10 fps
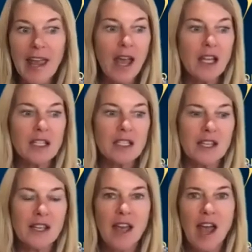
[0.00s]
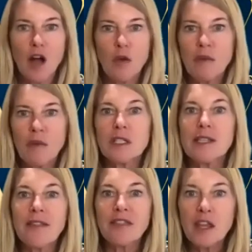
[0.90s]
And how much
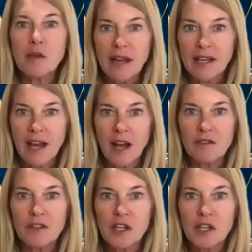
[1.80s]
debt they might have.